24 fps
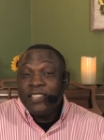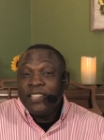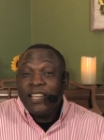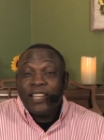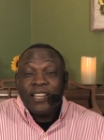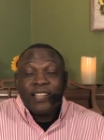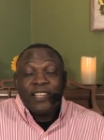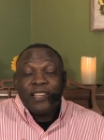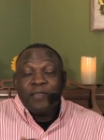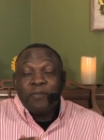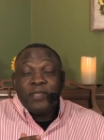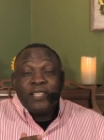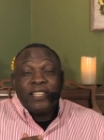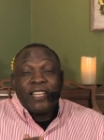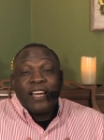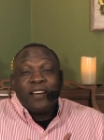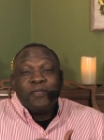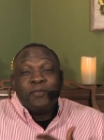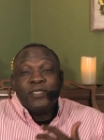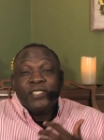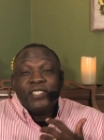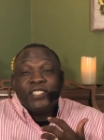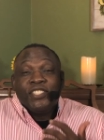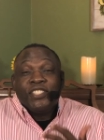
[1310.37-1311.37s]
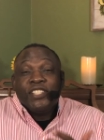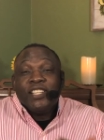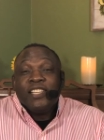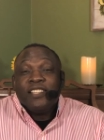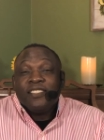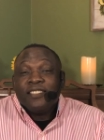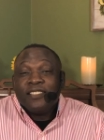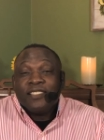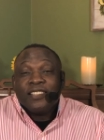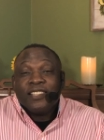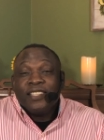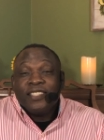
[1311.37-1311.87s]
I mean, that was
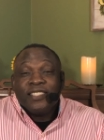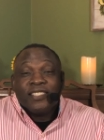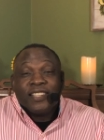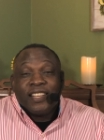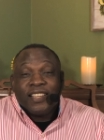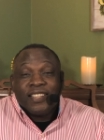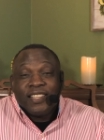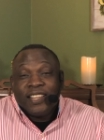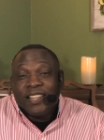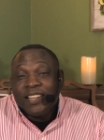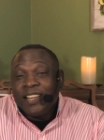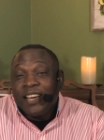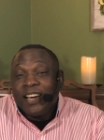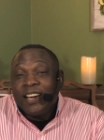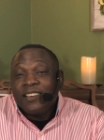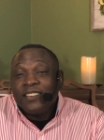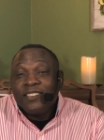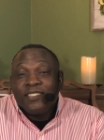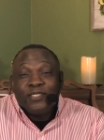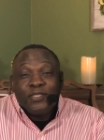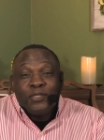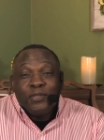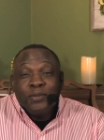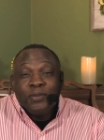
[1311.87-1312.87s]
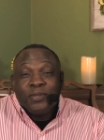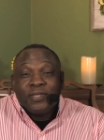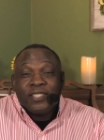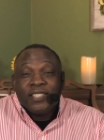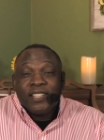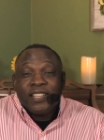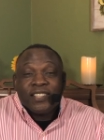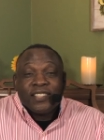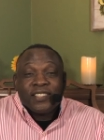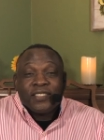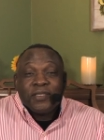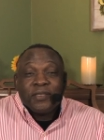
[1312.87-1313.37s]
Jesus. He said that out of Luke
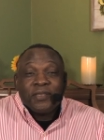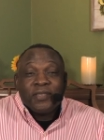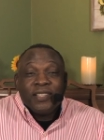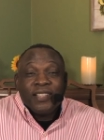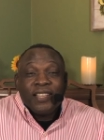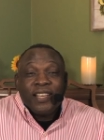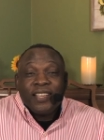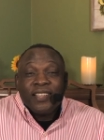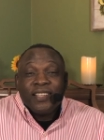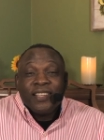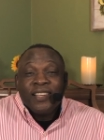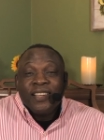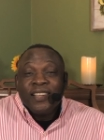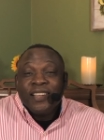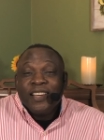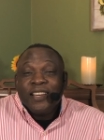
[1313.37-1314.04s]
six thirty eight.